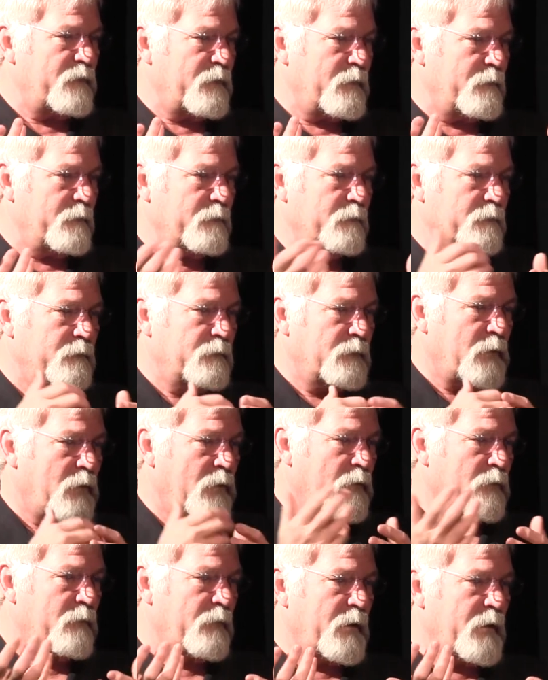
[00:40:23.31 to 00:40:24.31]
from
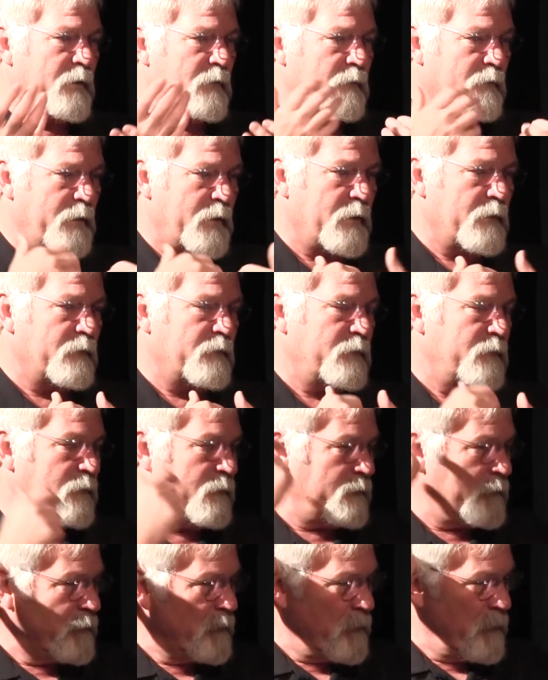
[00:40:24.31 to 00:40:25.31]
Colorado out
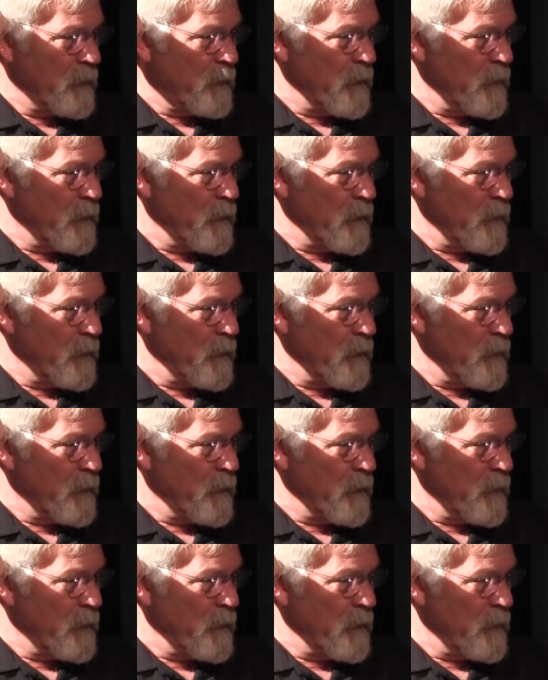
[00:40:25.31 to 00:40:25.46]
to